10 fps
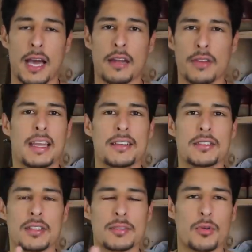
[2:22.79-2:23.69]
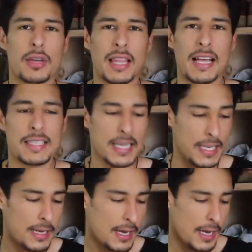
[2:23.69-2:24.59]
out of it and it just looks more classic
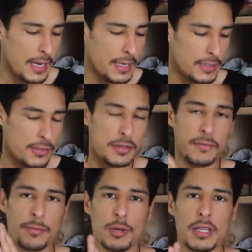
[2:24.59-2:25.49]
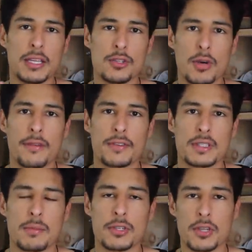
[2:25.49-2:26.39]
and I just really enjoy it for summer.